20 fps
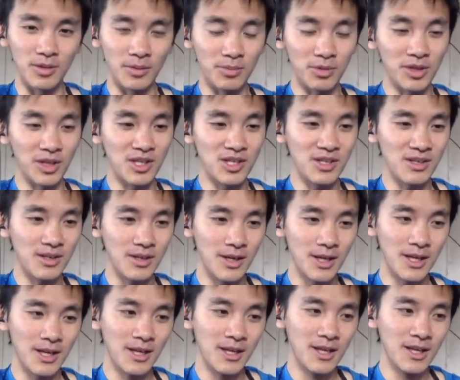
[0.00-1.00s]
interpretation.
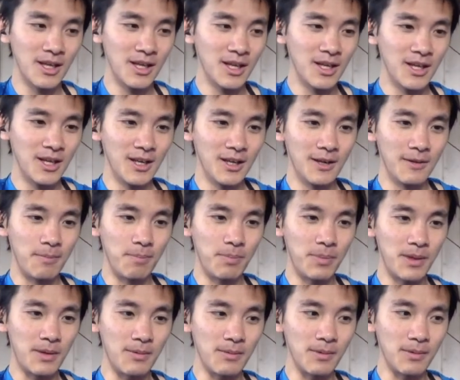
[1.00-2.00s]

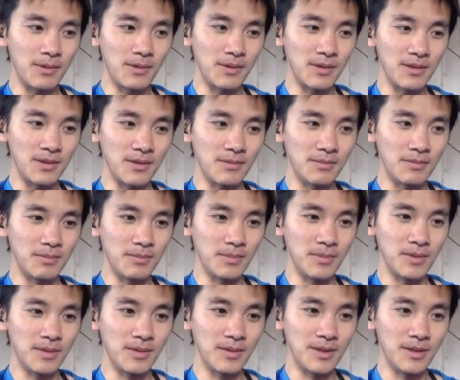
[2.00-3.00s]
The,
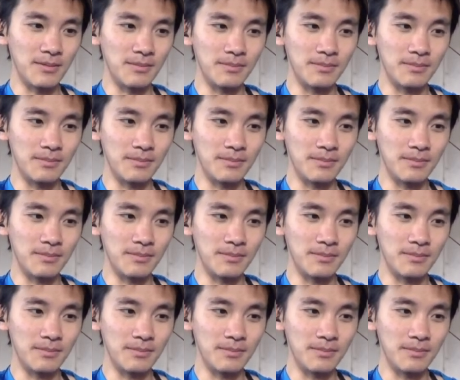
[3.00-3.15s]
the yeah.